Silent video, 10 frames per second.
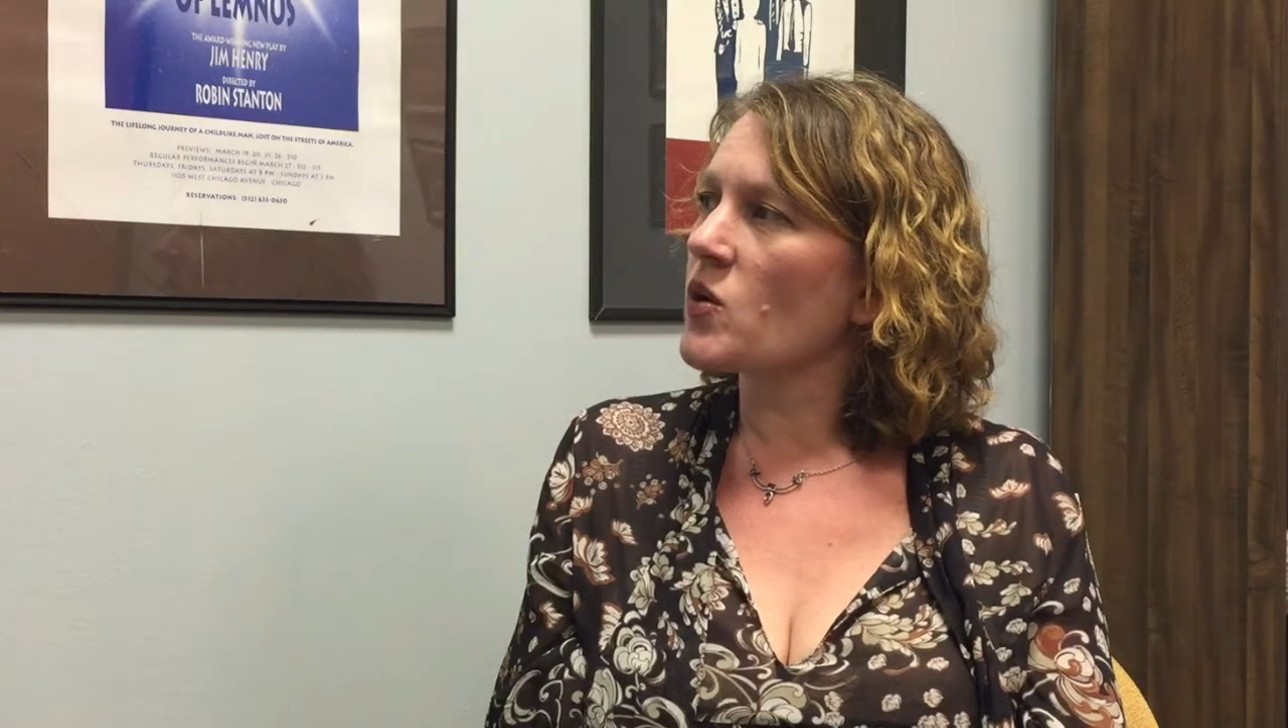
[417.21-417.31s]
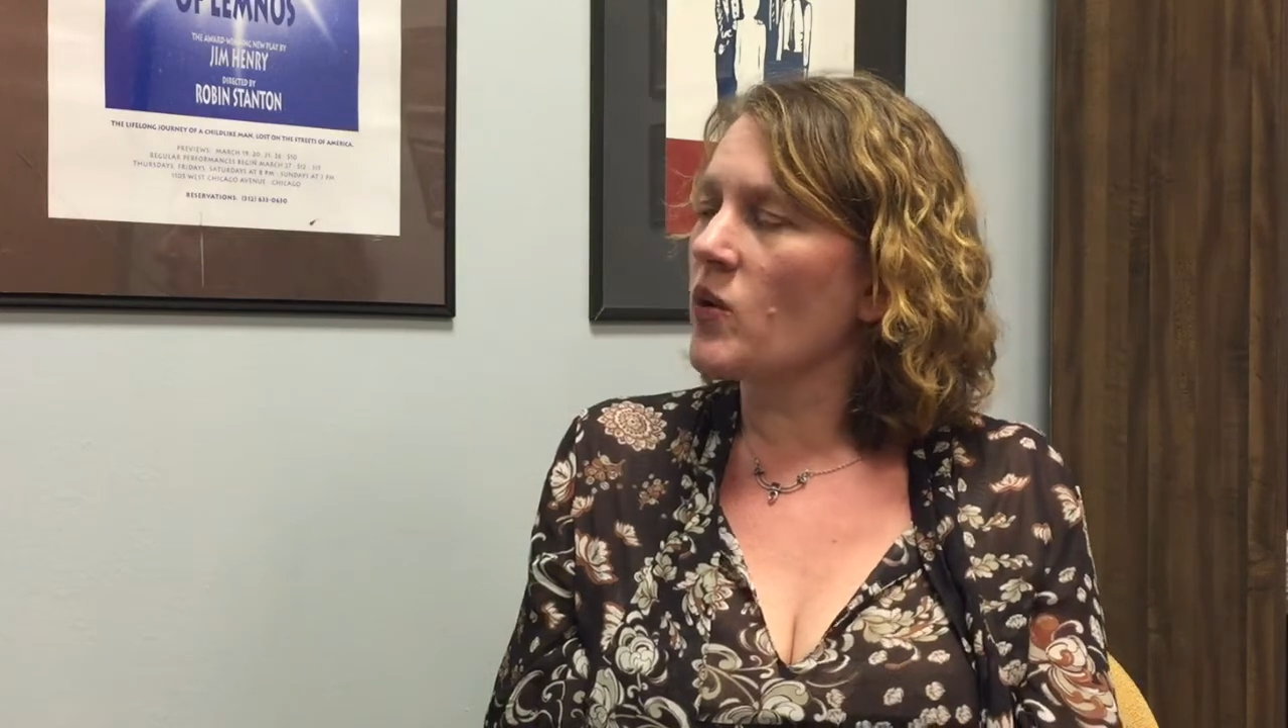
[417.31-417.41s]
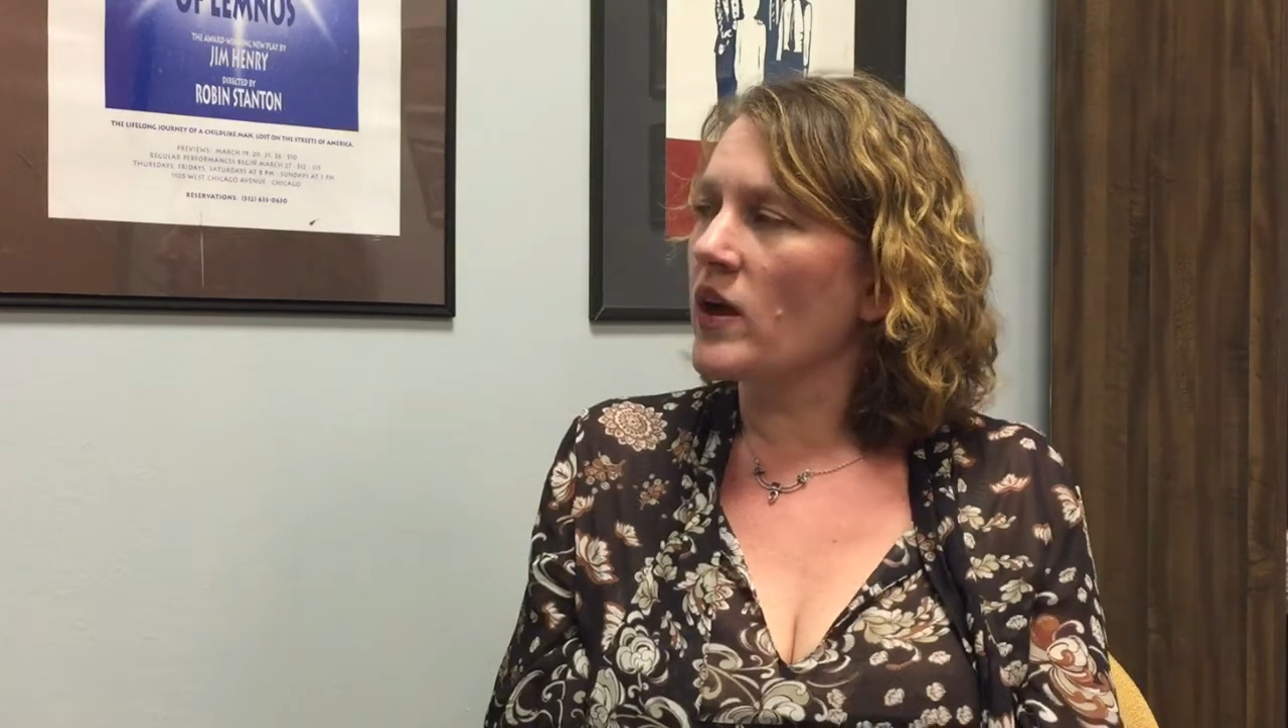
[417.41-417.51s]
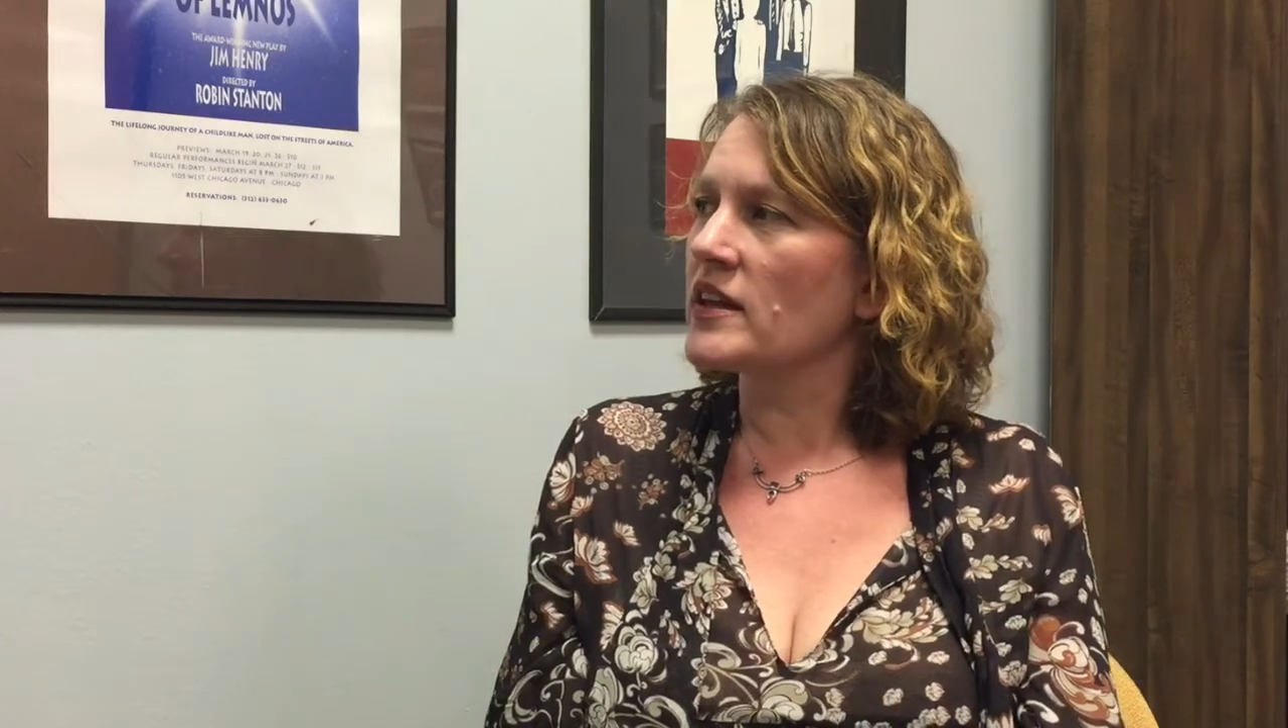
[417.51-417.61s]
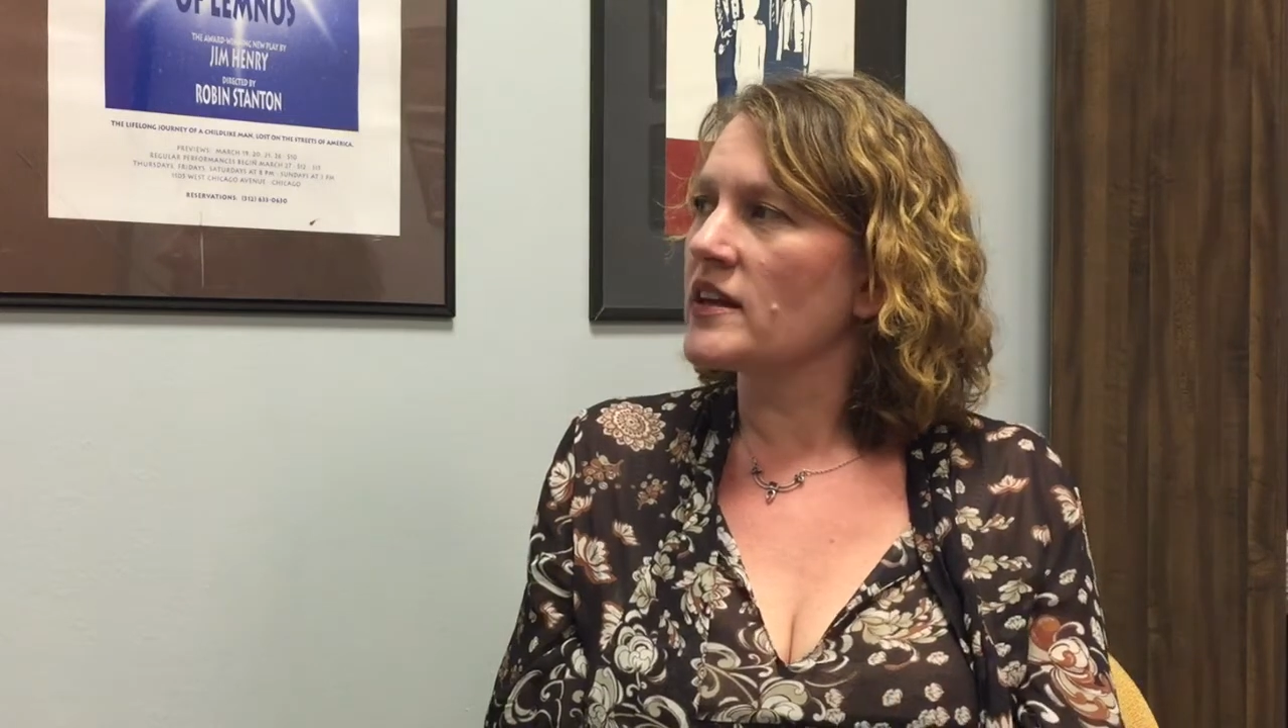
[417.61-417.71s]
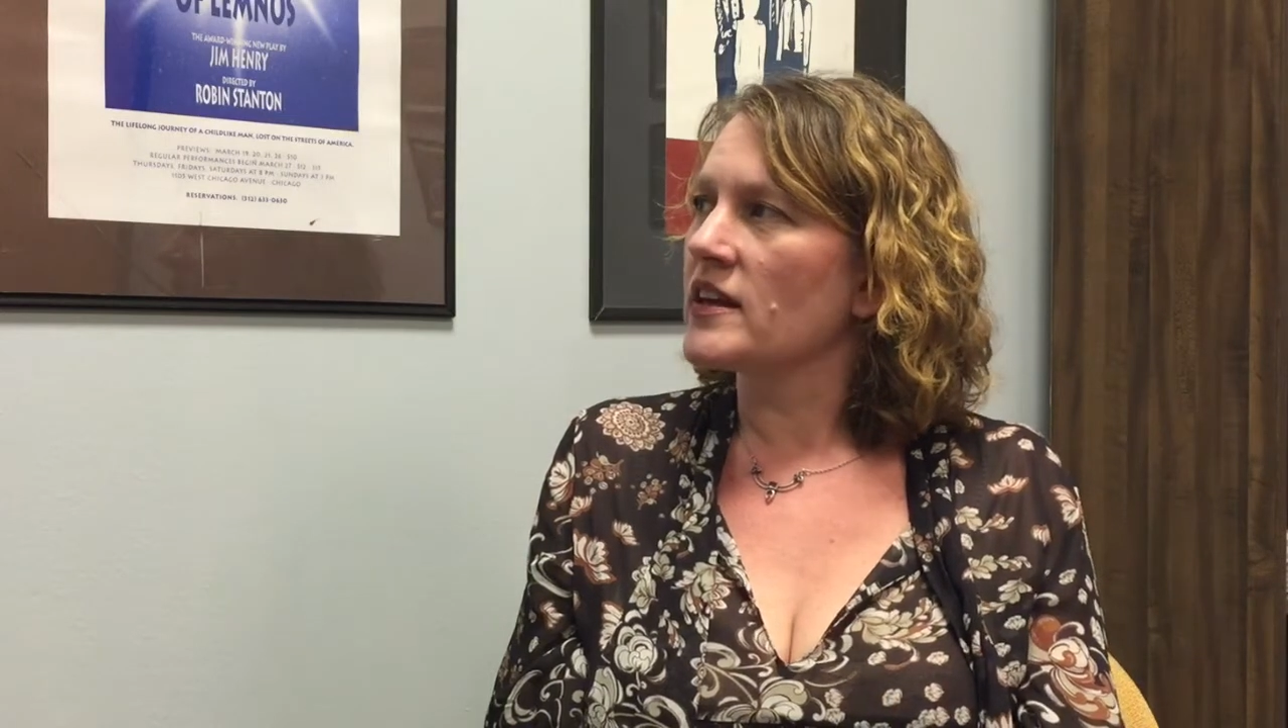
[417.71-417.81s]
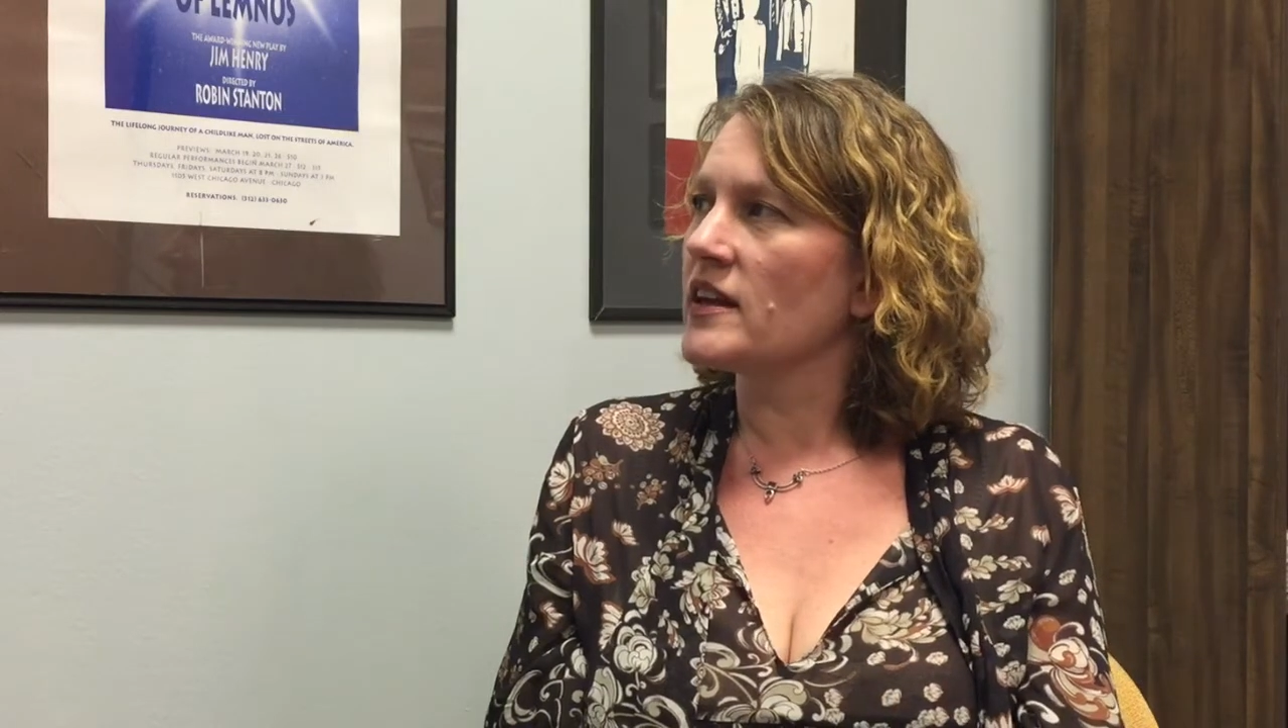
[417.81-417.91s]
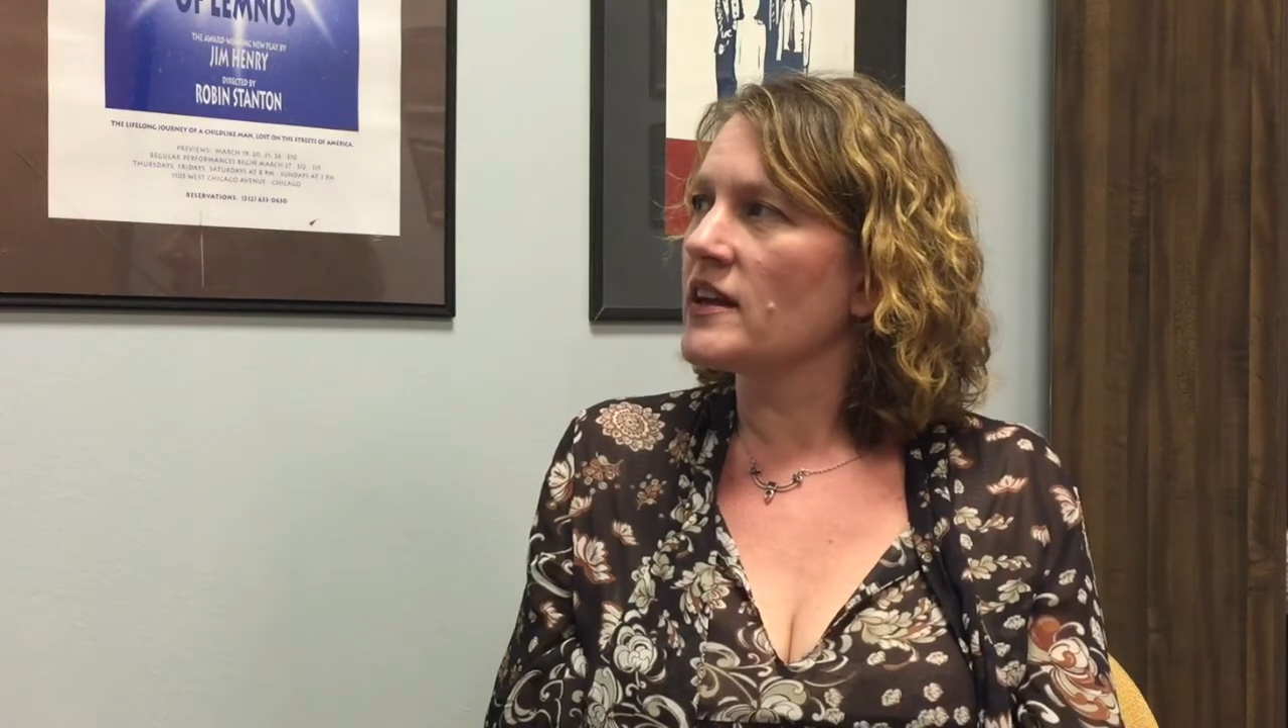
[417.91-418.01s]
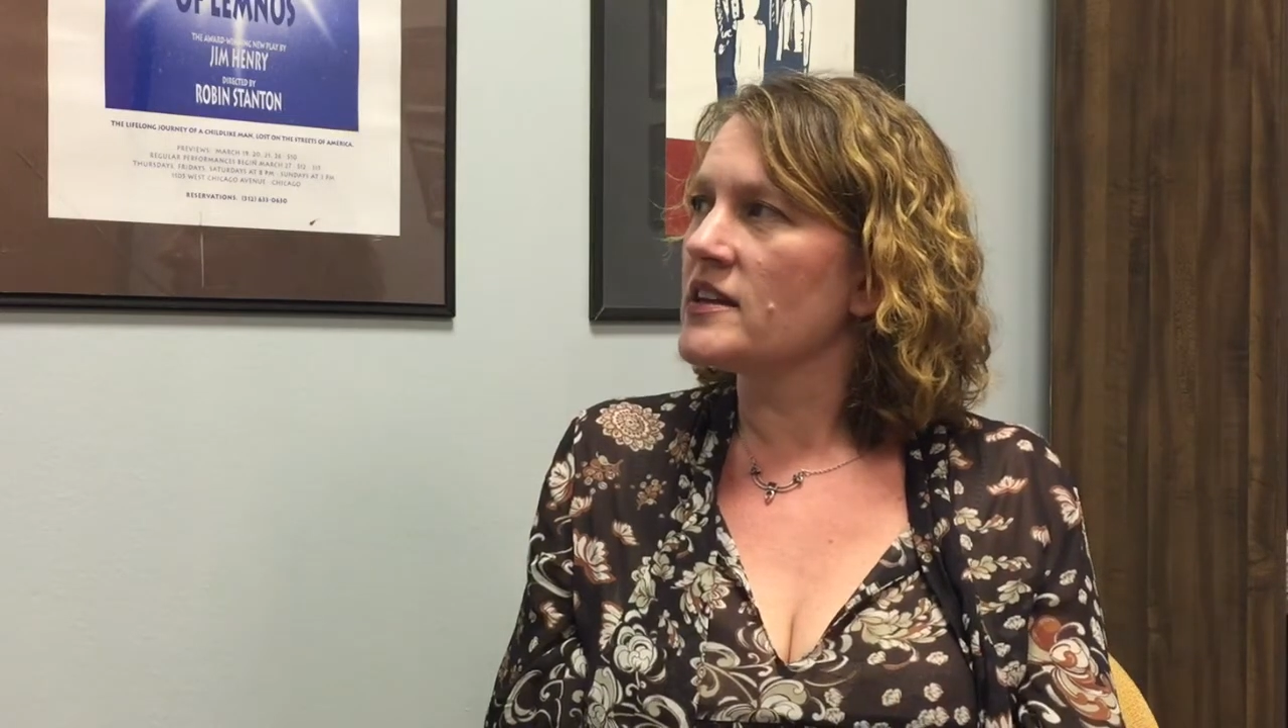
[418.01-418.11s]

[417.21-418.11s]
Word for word: equality